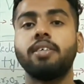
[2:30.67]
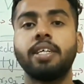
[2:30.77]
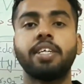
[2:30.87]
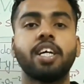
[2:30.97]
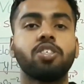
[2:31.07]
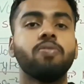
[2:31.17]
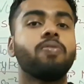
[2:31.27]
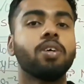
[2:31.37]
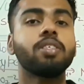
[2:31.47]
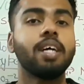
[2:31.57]
detection
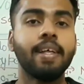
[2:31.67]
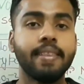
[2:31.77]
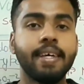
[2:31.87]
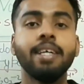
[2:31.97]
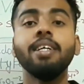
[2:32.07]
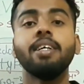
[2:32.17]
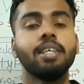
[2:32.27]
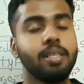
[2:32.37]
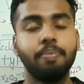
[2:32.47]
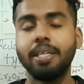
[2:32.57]
first and then
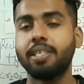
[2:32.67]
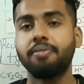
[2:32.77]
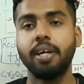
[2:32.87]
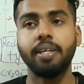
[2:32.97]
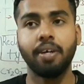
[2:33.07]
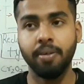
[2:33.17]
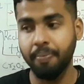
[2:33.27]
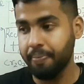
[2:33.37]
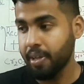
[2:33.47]
the basic radical.